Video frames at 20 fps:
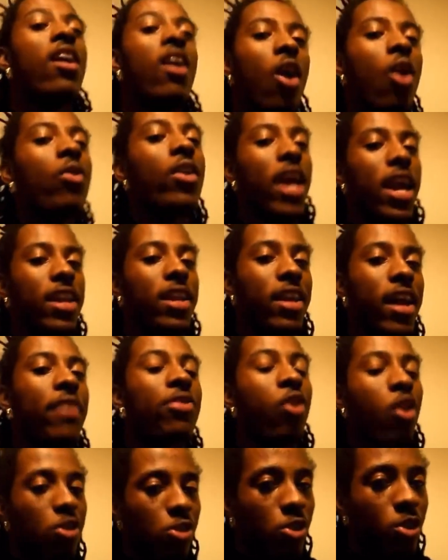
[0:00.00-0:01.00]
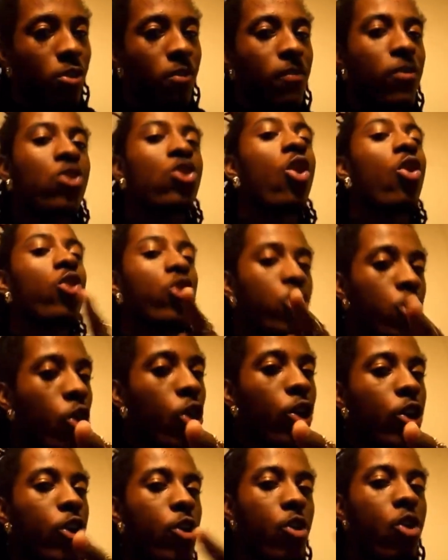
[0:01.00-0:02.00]
Okay, then I thought so. So you're
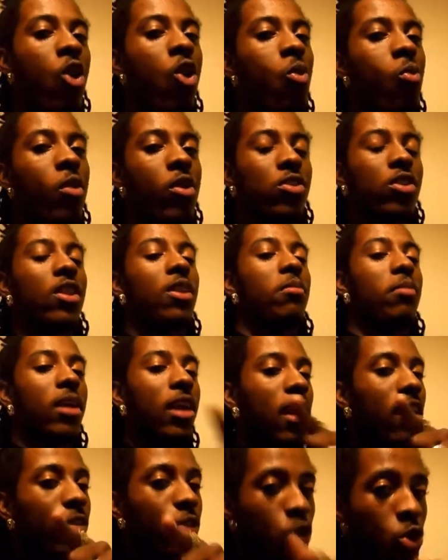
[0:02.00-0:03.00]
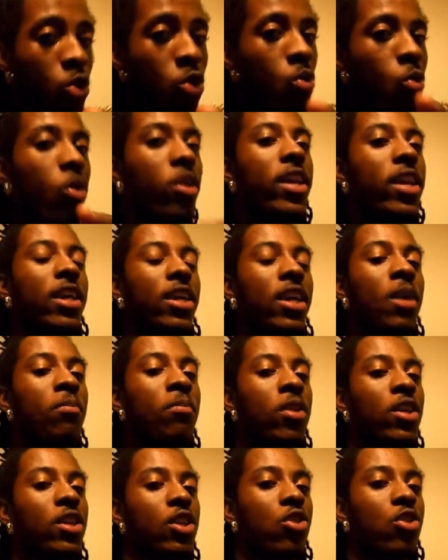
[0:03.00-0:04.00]
your own worst enemy. You the one that keep
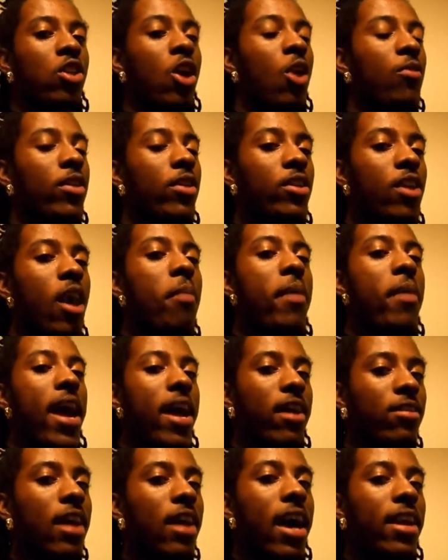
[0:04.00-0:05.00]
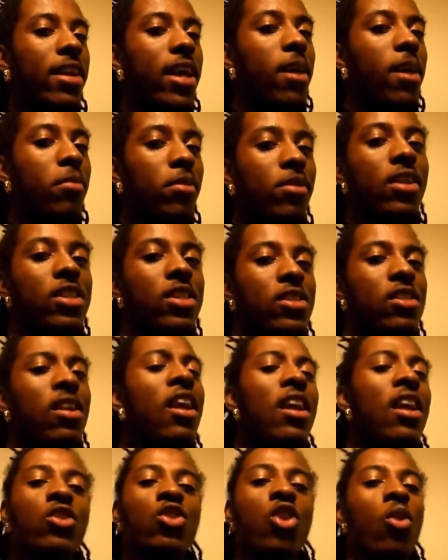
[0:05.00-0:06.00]
putting yourself in dumbass goddamn positions.
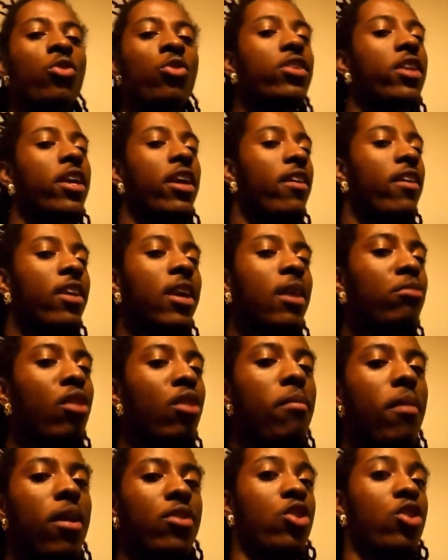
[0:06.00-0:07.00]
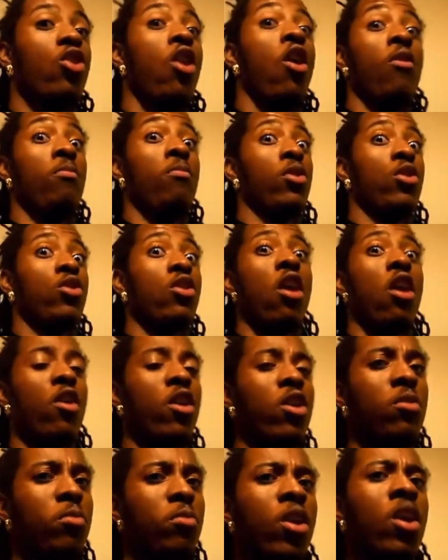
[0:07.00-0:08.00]
Don't sit here and keep talking about the government is our
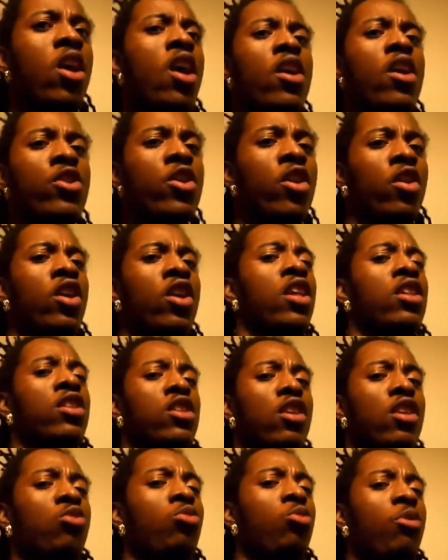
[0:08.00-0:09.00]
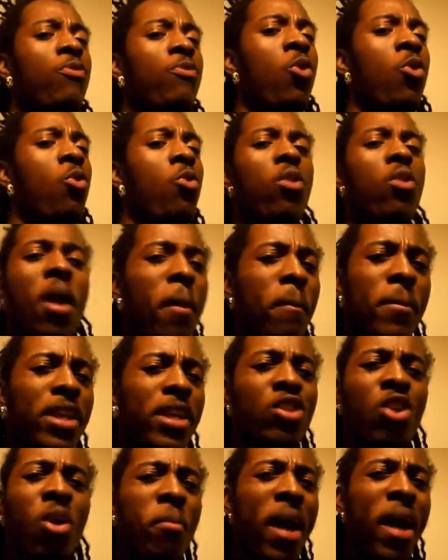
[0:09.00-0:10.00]
enemy. They're killing us through the food. Bitch,
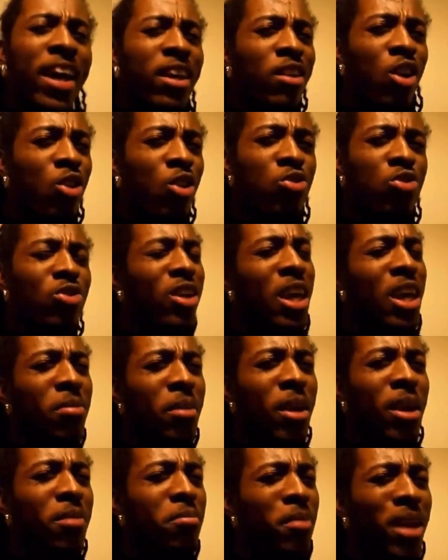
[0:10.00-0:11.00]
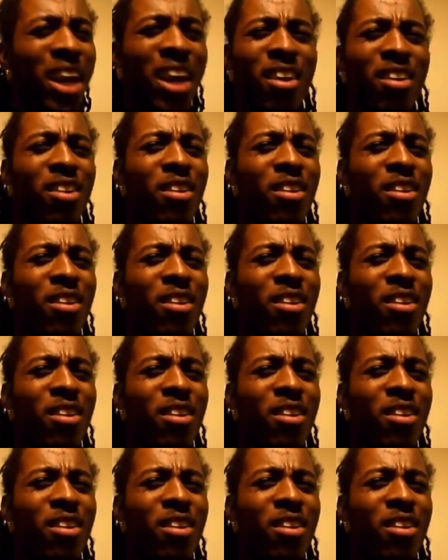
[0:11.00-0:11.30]
nobody told you to keep eating meat.